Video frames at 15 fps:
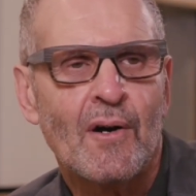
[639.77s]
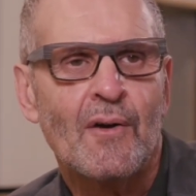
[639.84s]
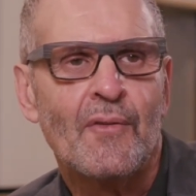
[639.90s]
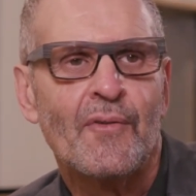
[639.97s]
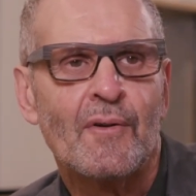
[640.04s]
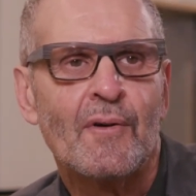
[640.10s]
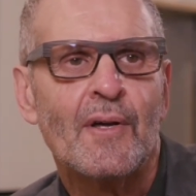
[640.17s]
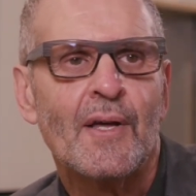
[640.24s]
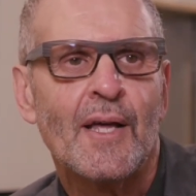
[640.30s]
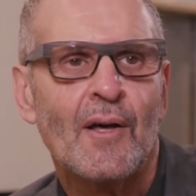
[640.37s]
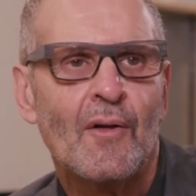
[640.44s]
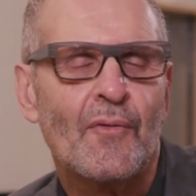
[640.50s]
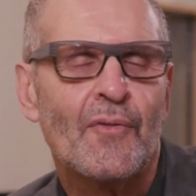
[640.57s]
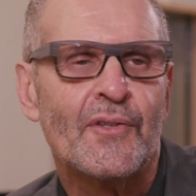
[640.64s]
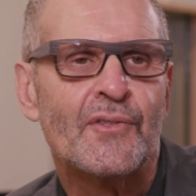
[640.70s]
are the
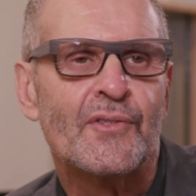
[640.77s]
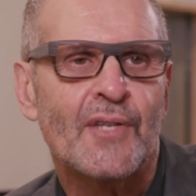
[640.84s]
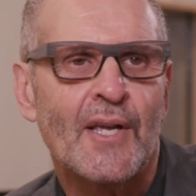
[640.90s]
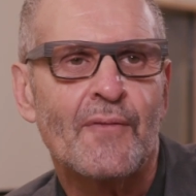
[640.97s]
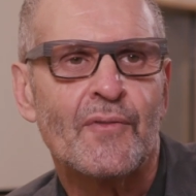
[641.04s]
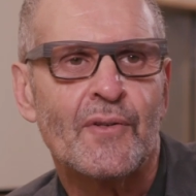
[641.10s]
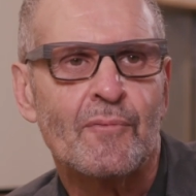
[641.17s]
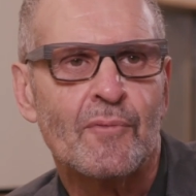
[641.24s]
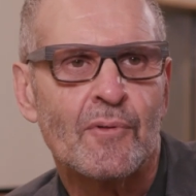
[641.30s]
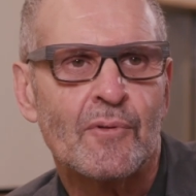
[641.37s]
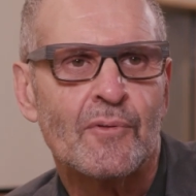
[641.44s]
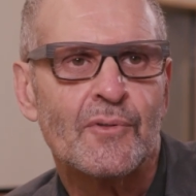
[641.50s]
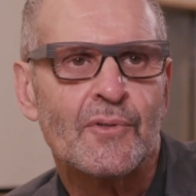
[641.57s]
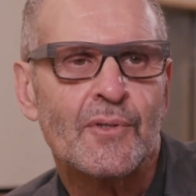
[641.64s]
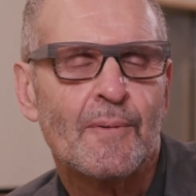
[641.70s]
health and safety
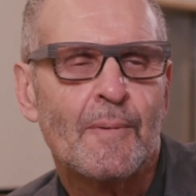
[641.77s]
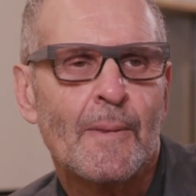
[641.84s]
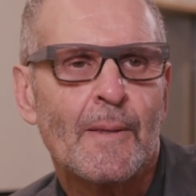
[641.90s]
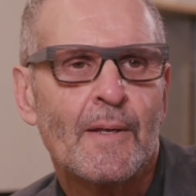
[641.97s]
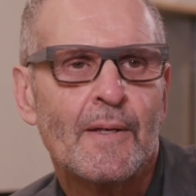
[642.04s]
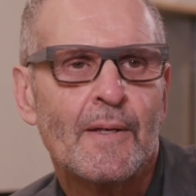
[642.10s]
rules.